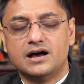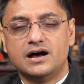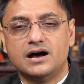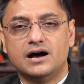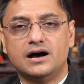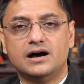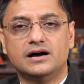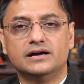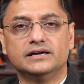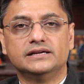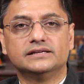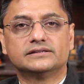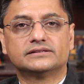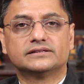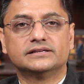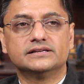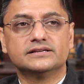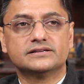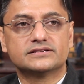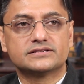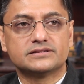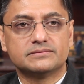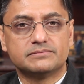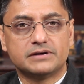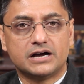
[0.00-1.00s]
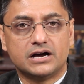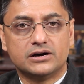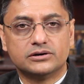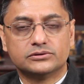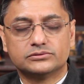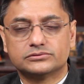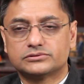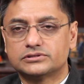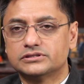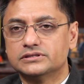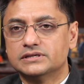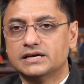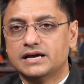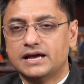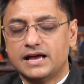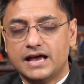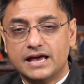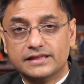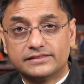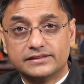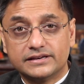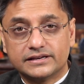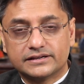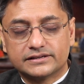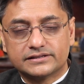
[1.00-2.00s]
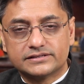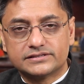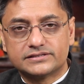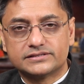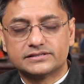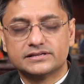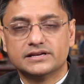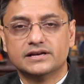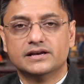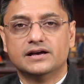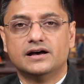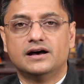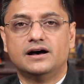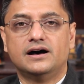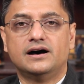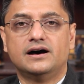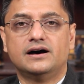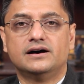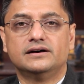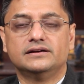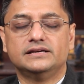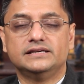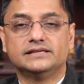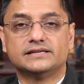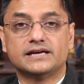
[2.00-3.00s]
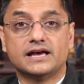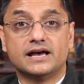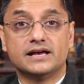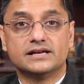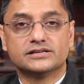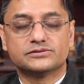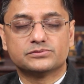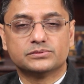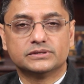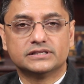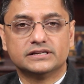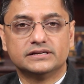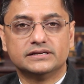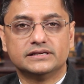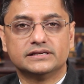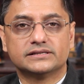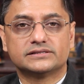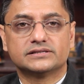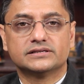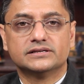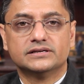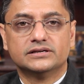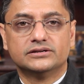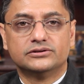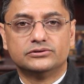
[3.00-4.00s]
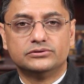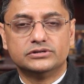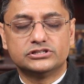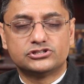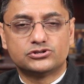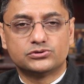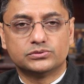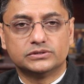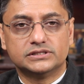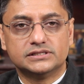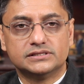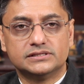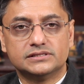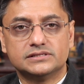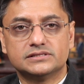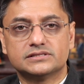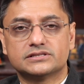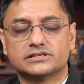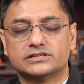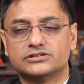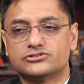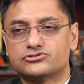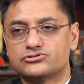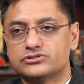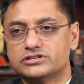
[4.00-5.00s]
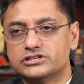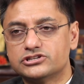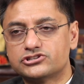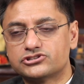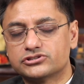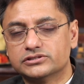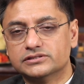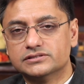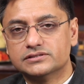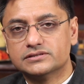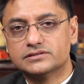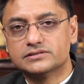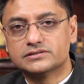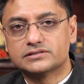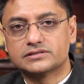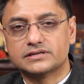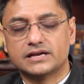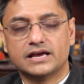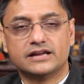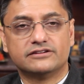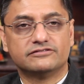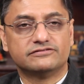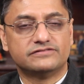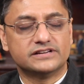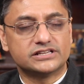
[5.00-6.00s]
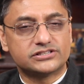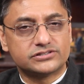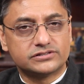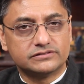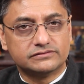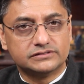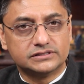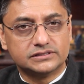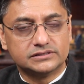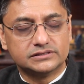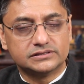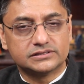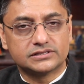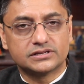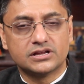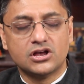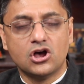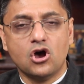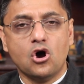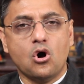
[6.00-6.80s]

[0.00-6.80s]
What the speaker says: It thinks about ethics. It has within it rituals and traditions and festivals.